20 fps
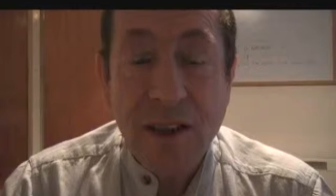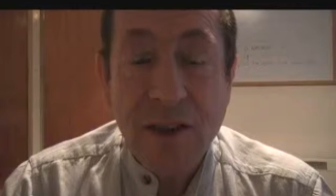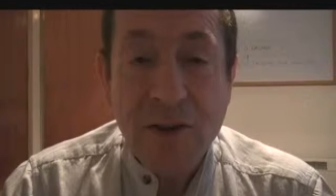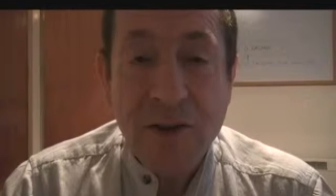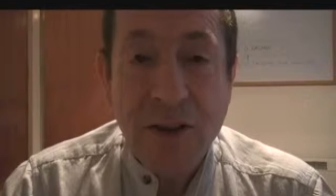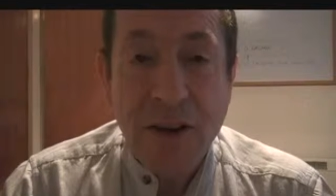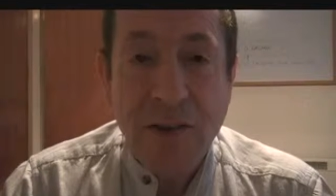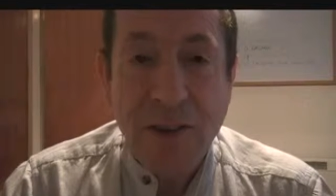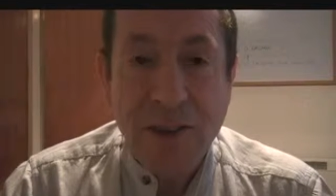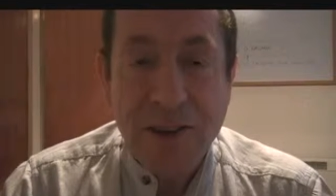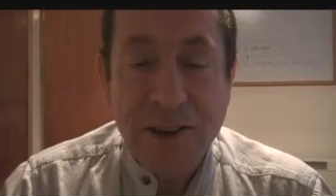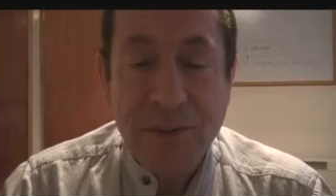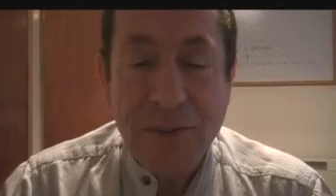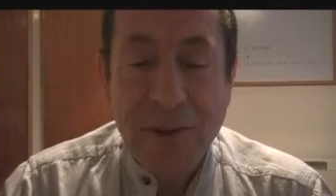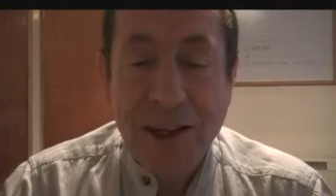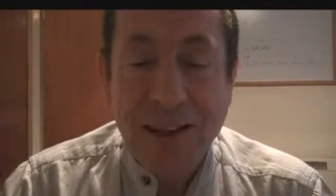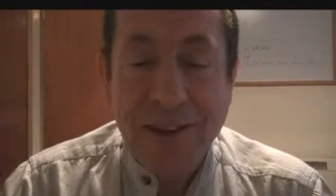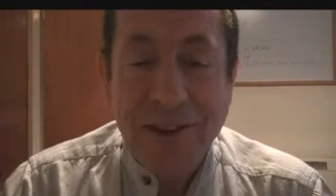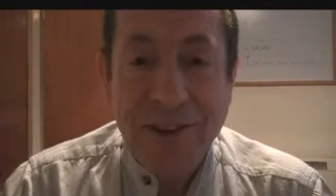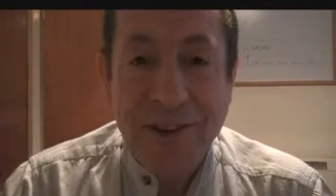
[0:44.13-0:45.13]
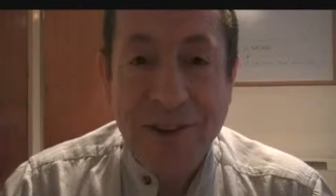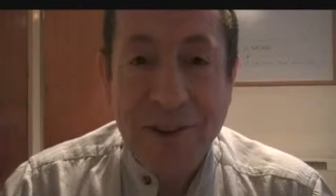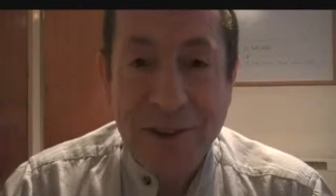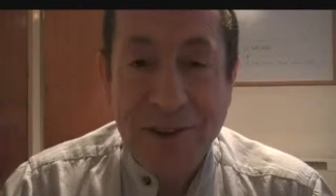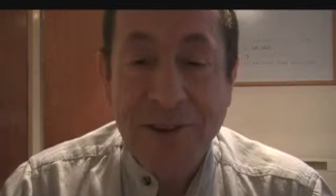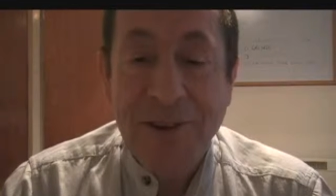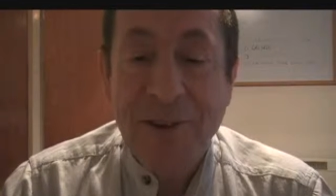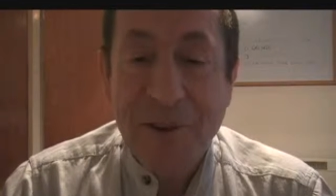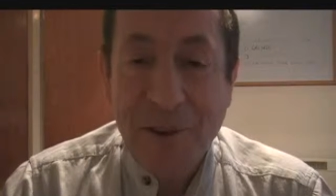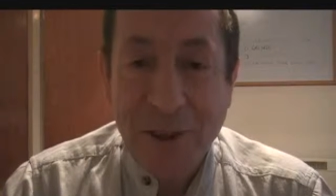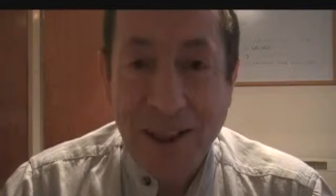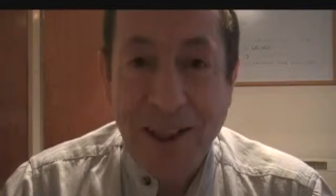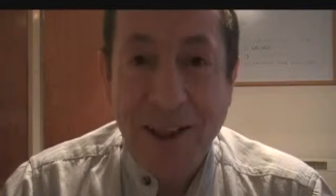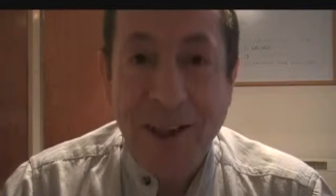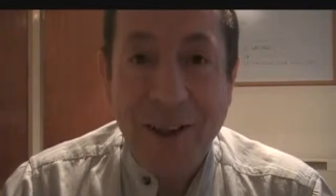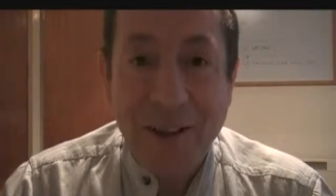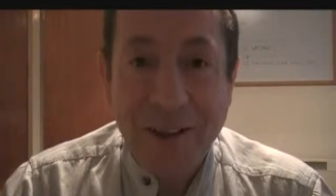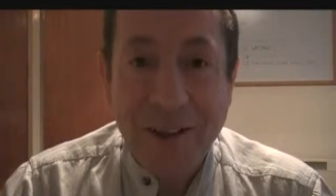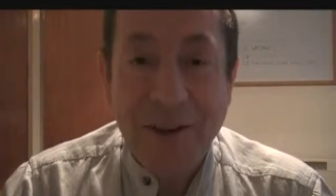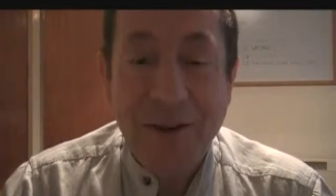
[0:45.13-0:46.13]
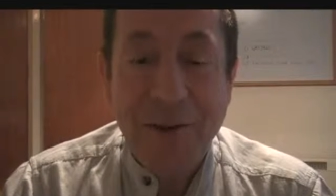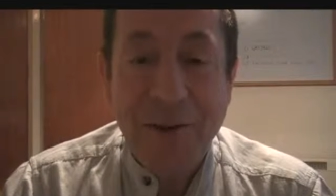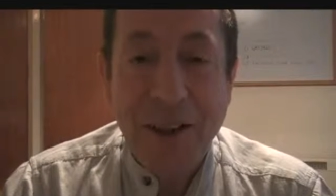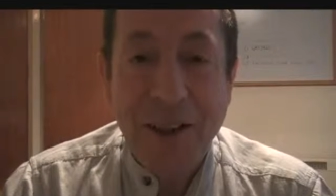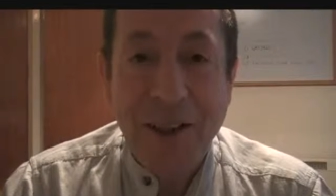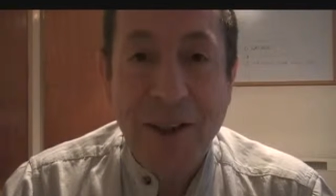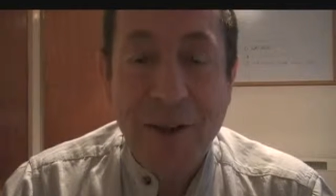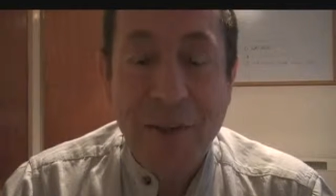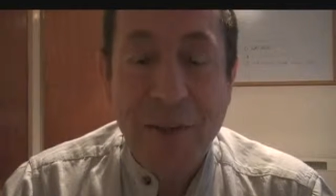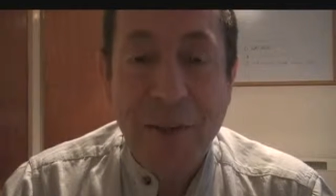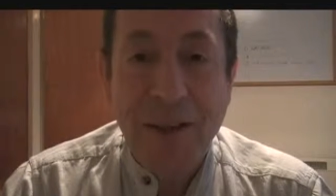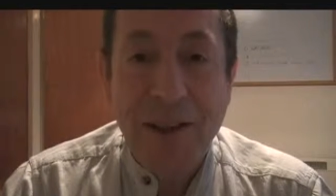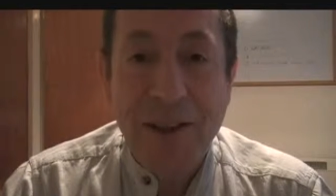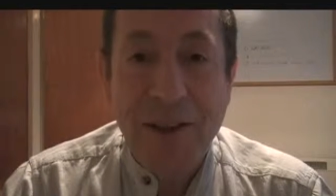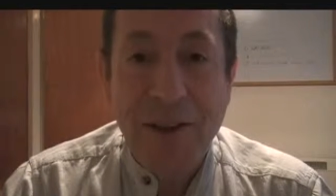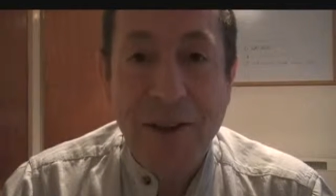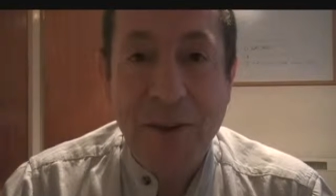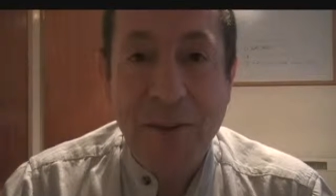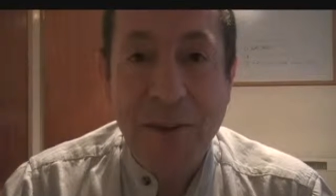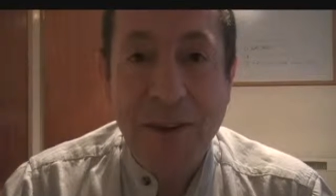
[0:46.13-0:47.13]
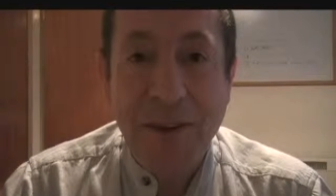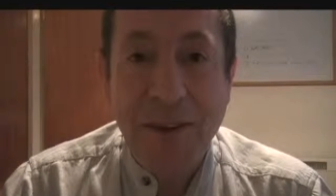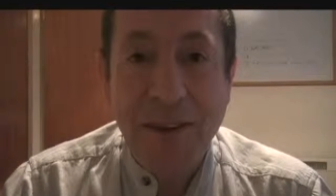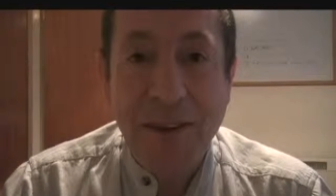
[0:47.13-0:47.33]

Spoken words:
travelling as a passenger quite a lot in my job.